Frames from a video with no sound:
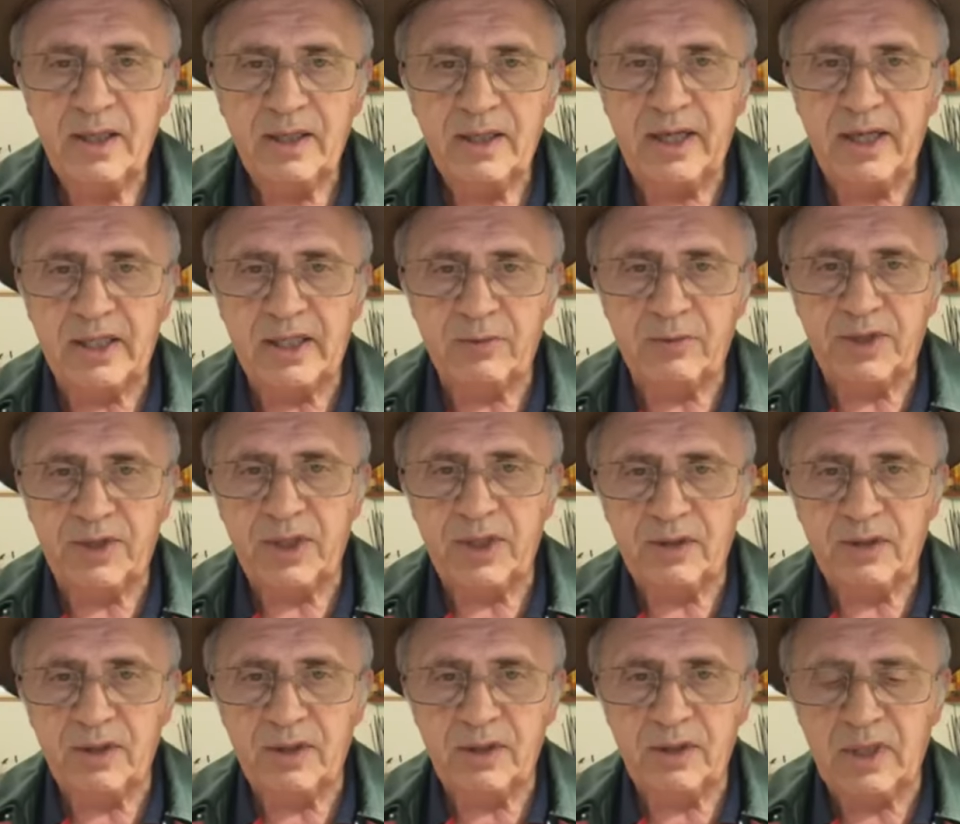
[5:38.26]
That's where the
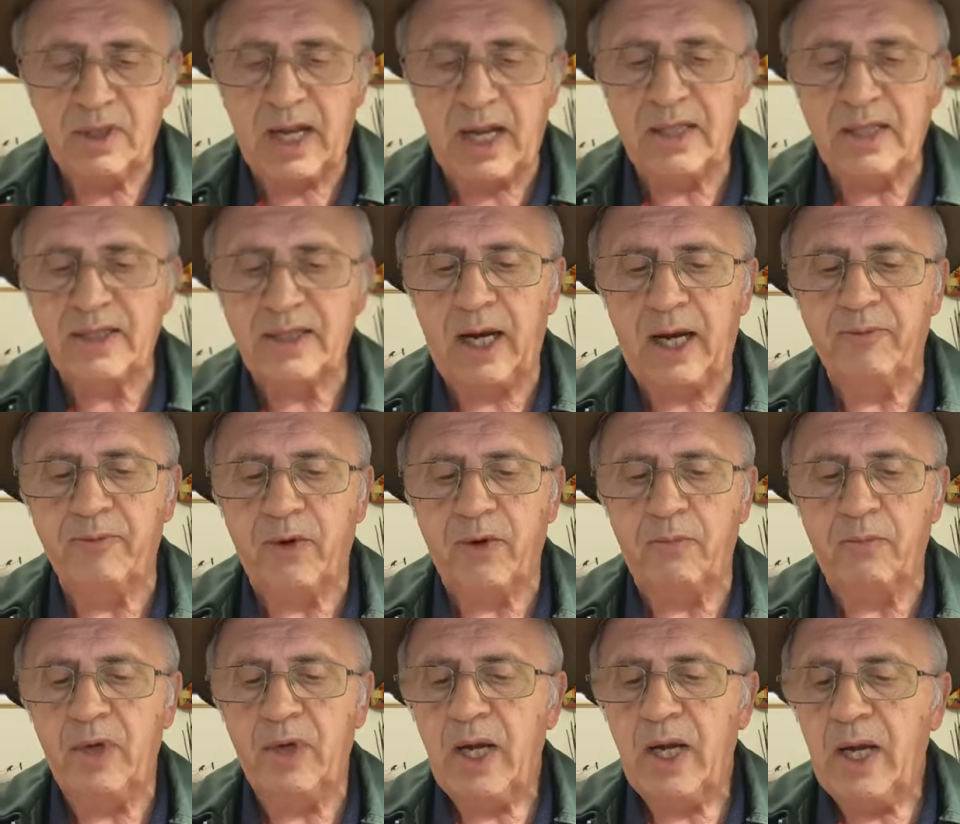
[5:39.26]
glass came from.
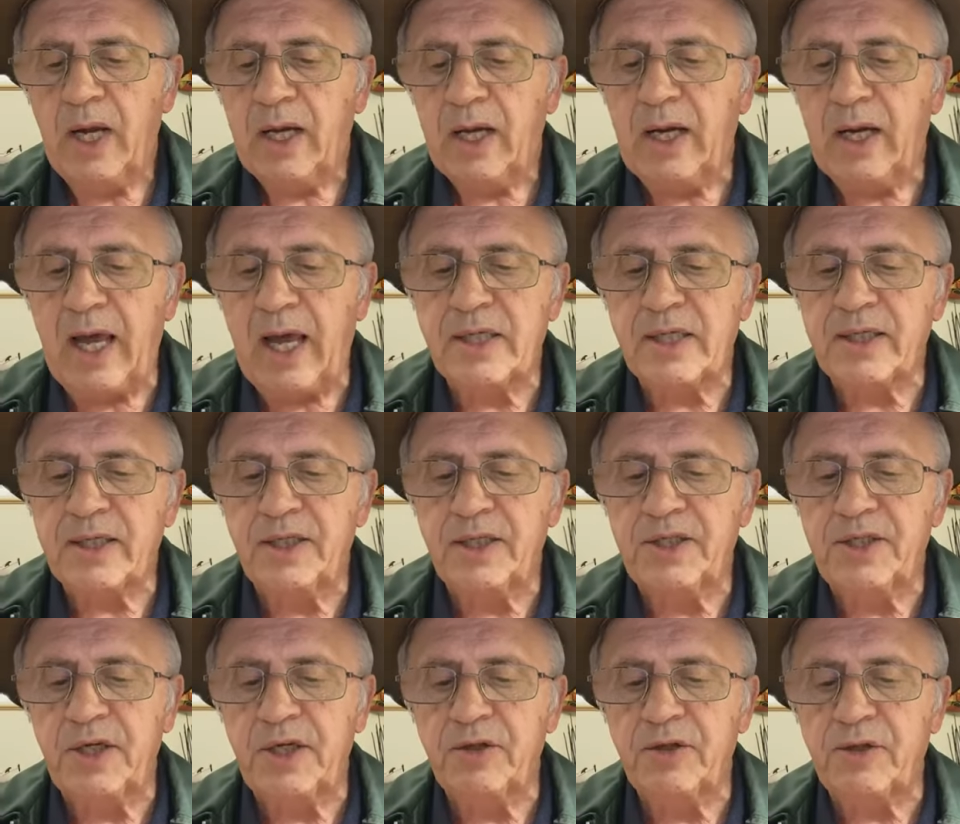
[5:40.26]
Glass
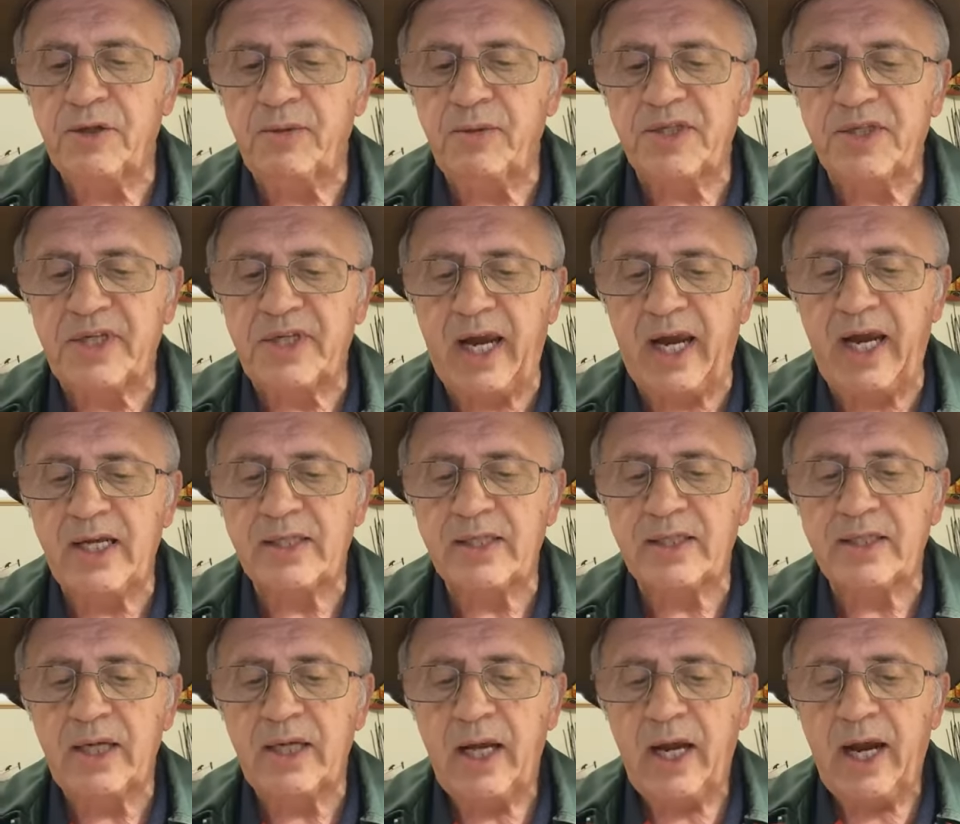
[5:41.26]
continued to be
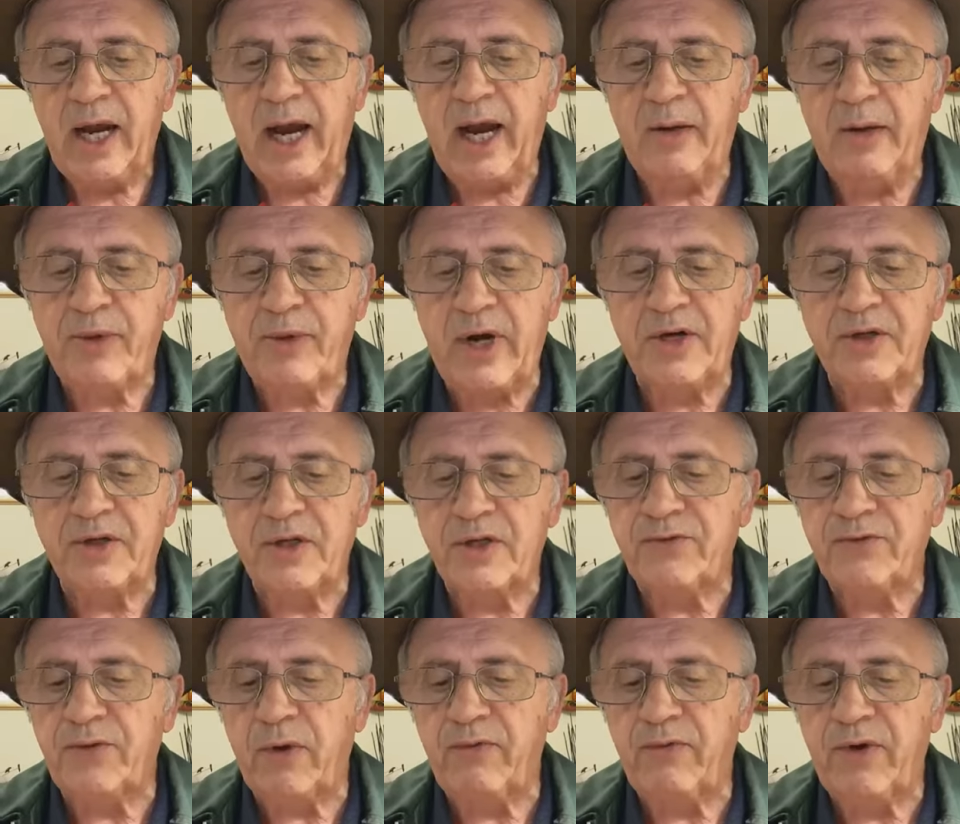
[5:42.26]
scarce and precious
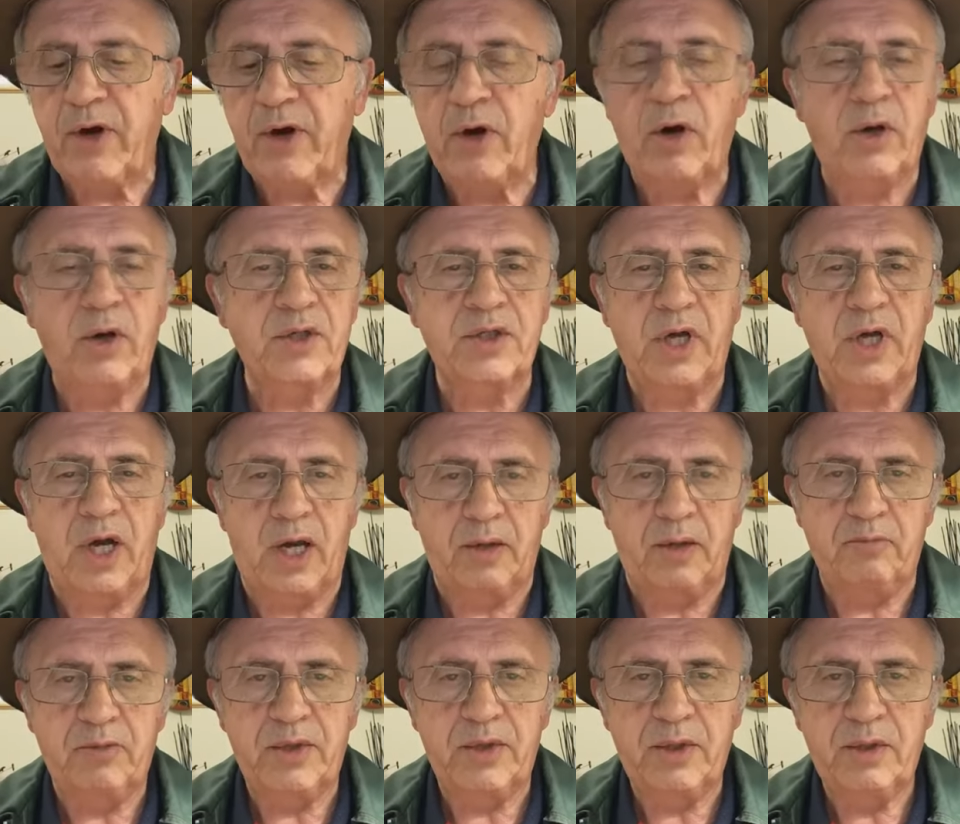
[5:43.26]
for a very long
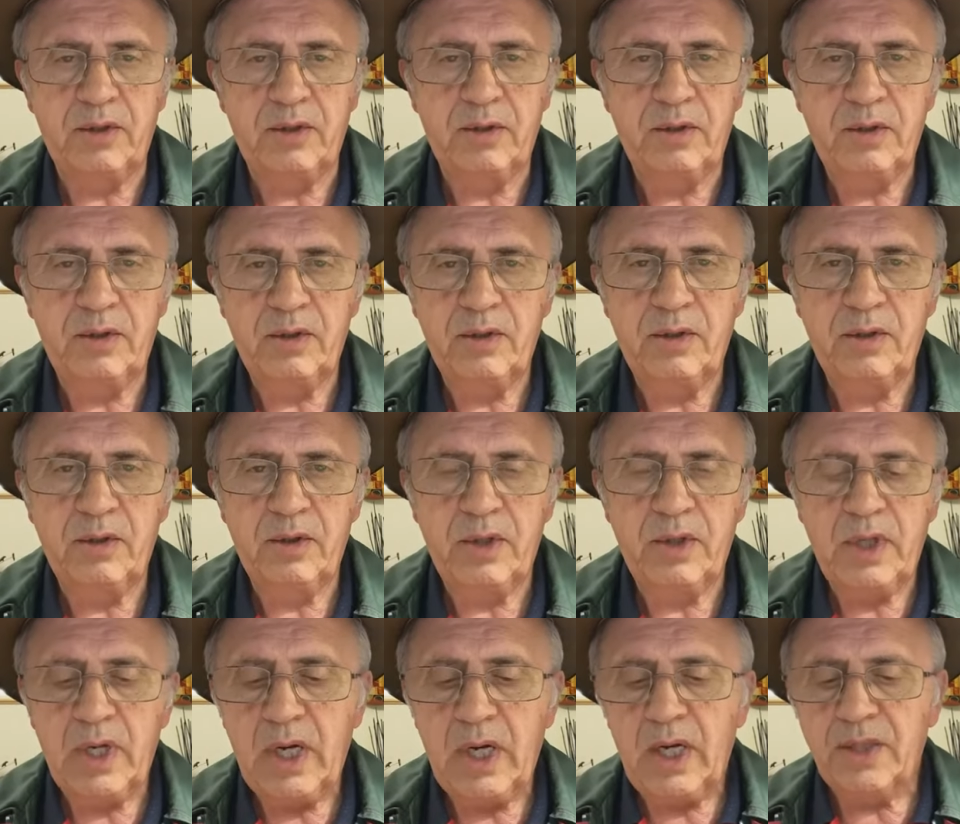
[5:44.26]
time.
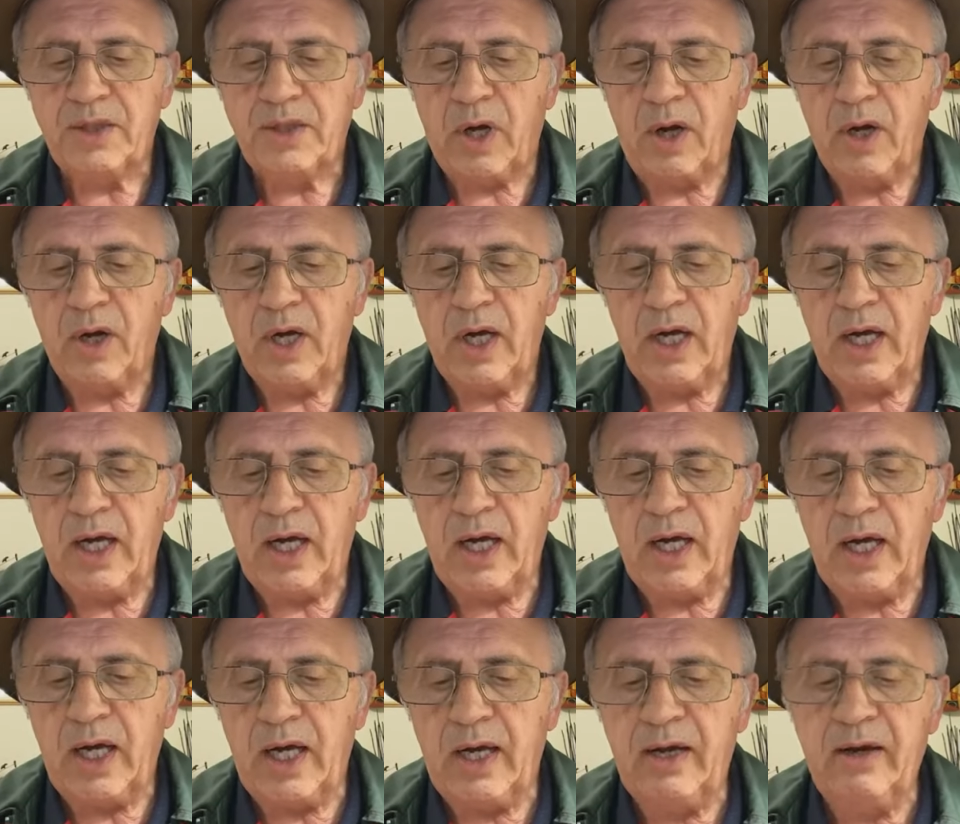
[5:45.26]
So,
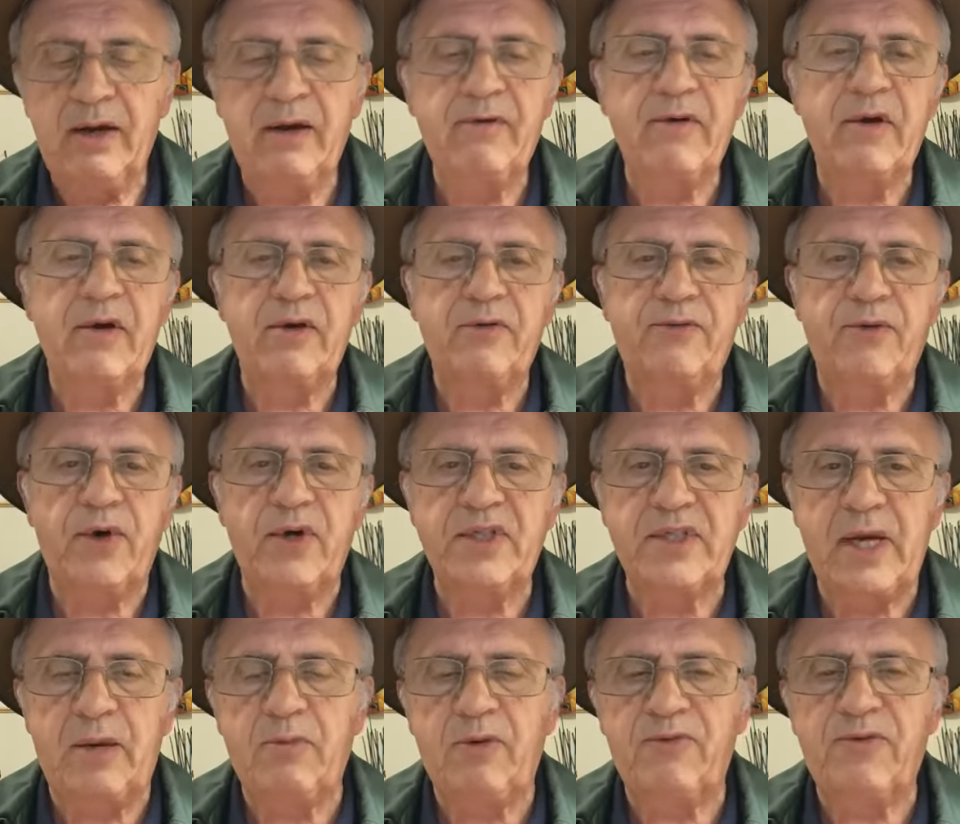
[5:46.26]
even for
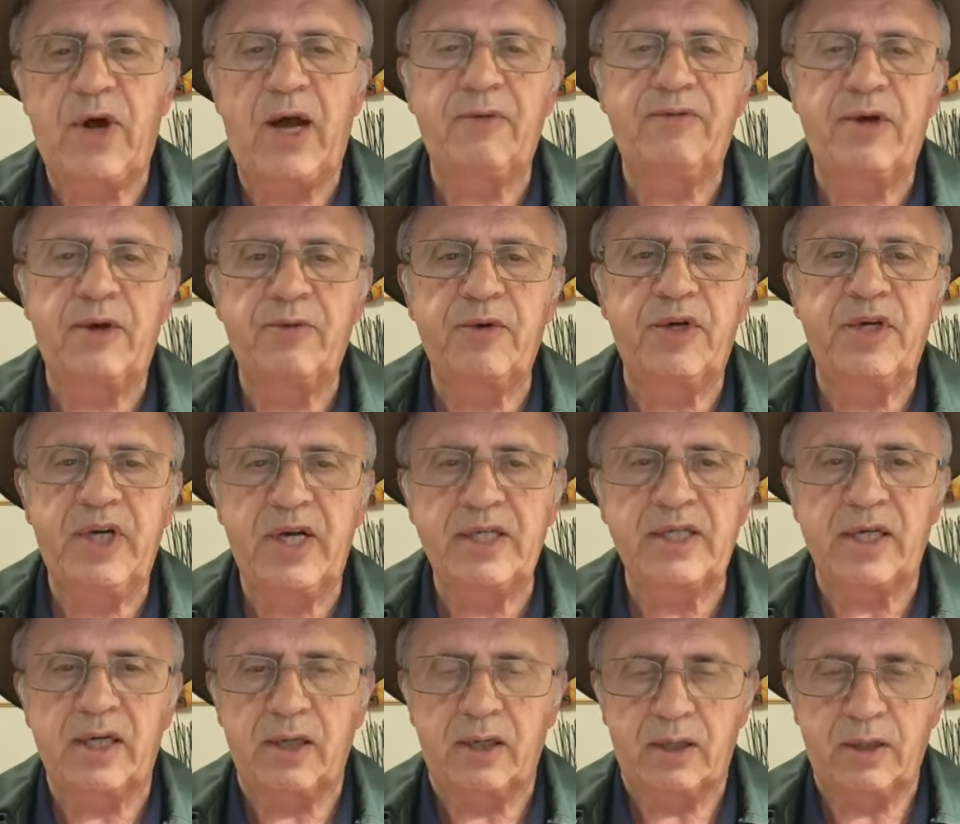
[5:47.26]
example, 500 years
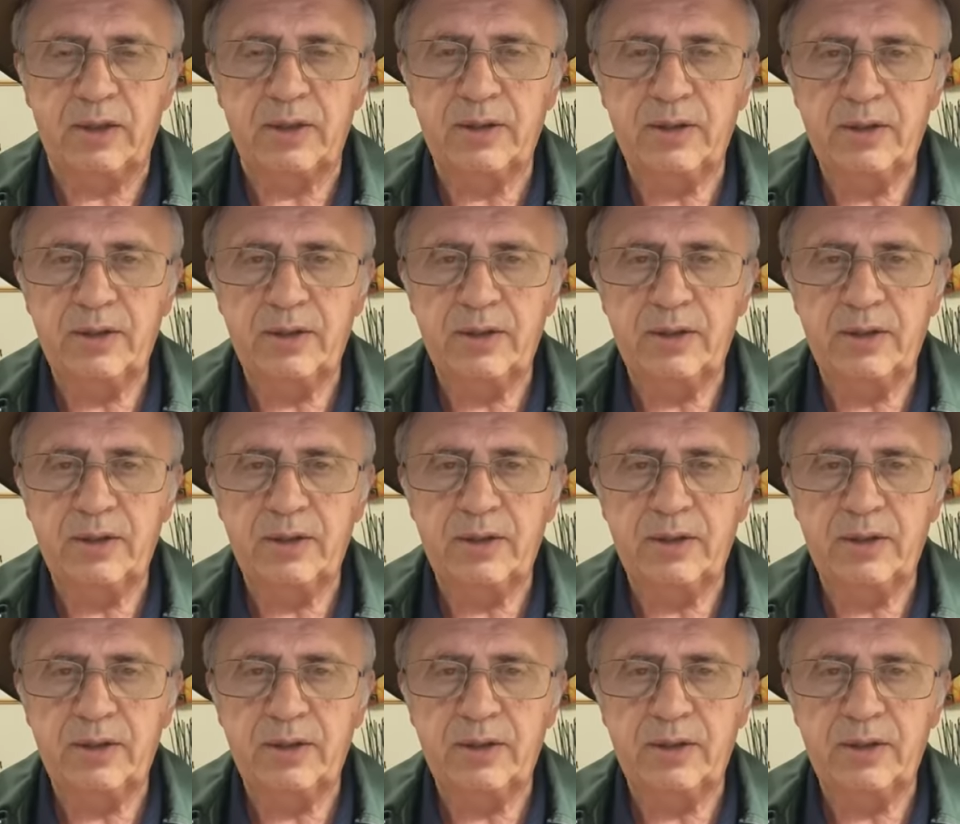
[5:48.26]
ago,